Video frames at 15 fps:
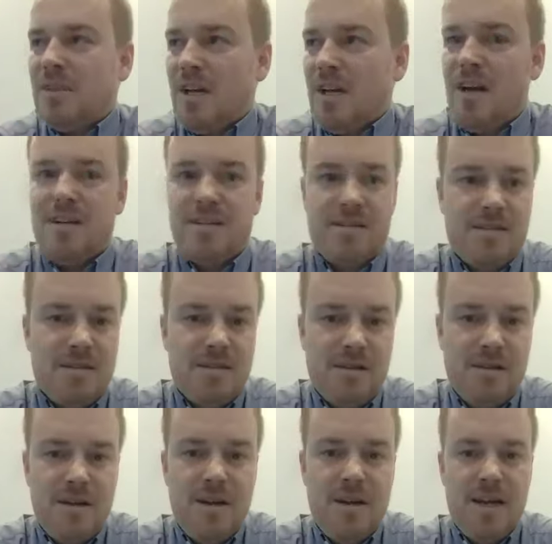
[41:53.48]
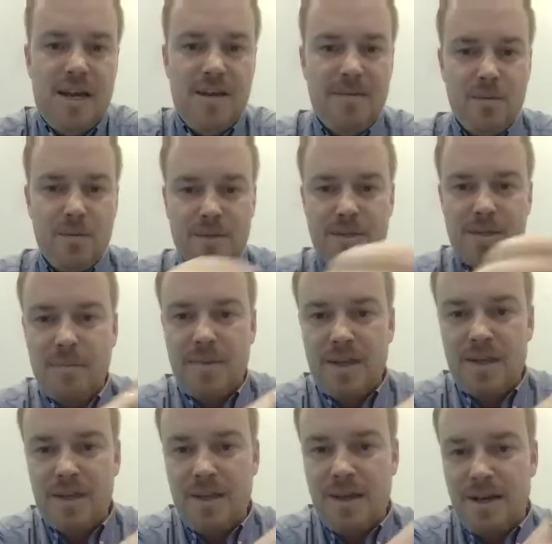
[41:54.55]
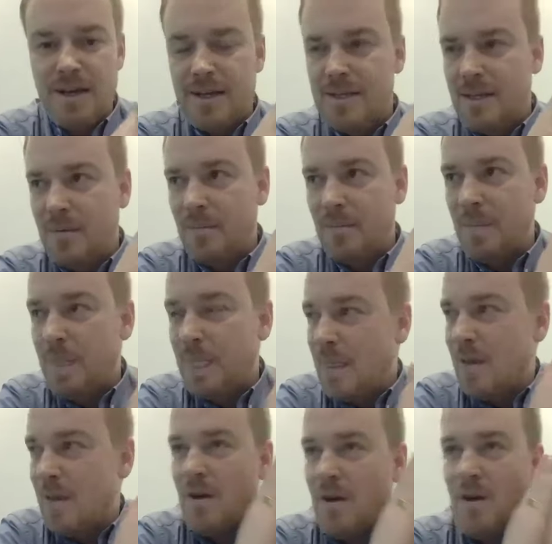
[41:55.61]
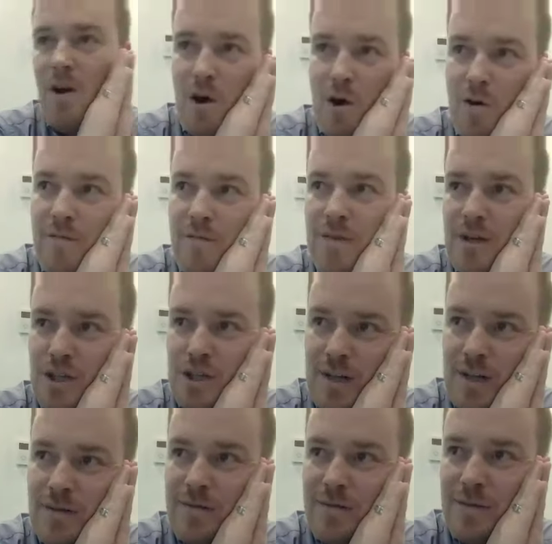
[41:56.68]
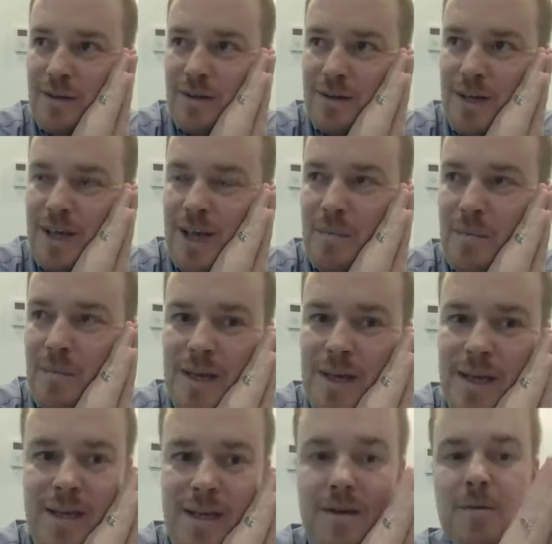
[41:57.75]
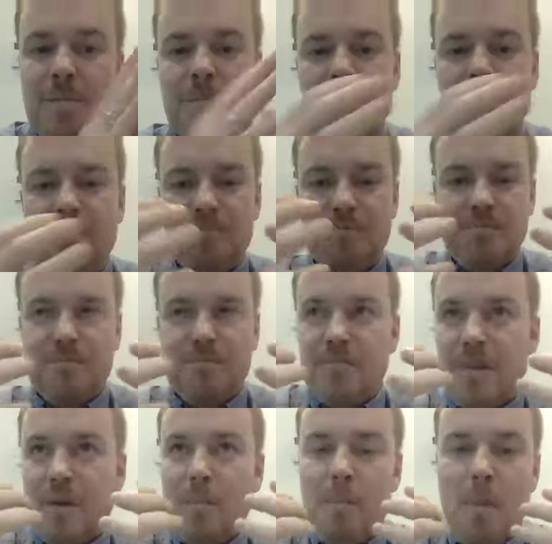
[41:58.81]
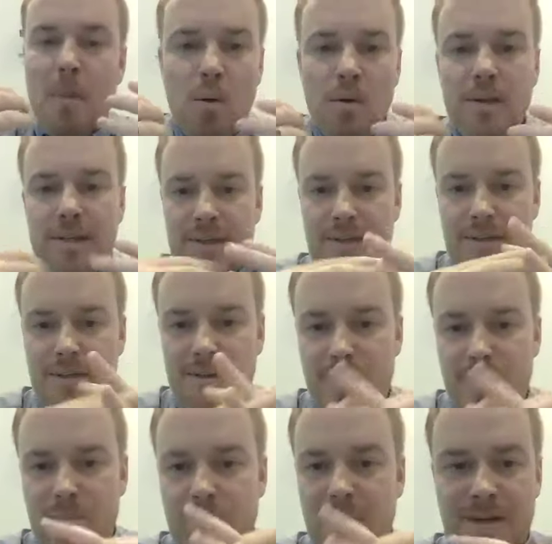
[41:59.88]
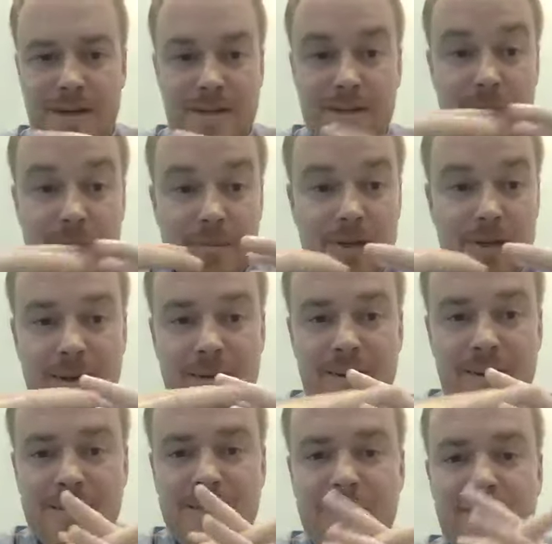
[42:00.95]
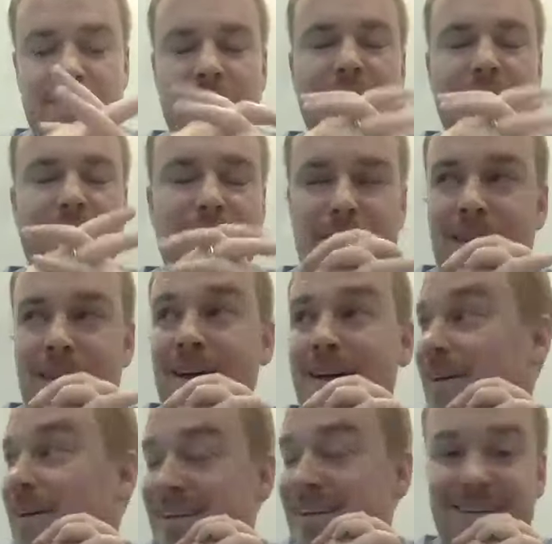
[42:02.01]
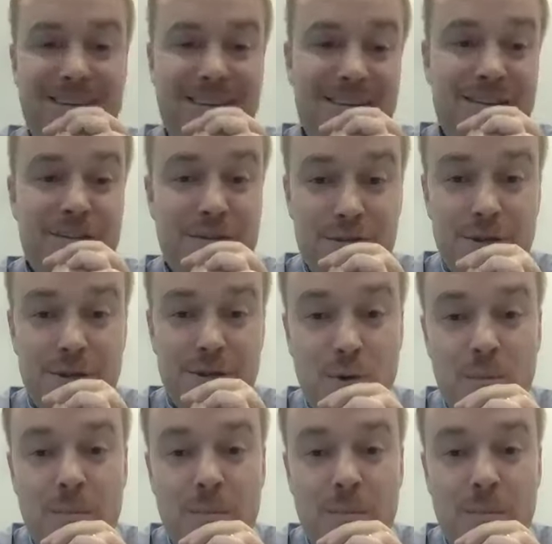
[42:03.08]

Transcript: us. If it was something that is off the shelf that can be molded by somebody like ourselves, that is so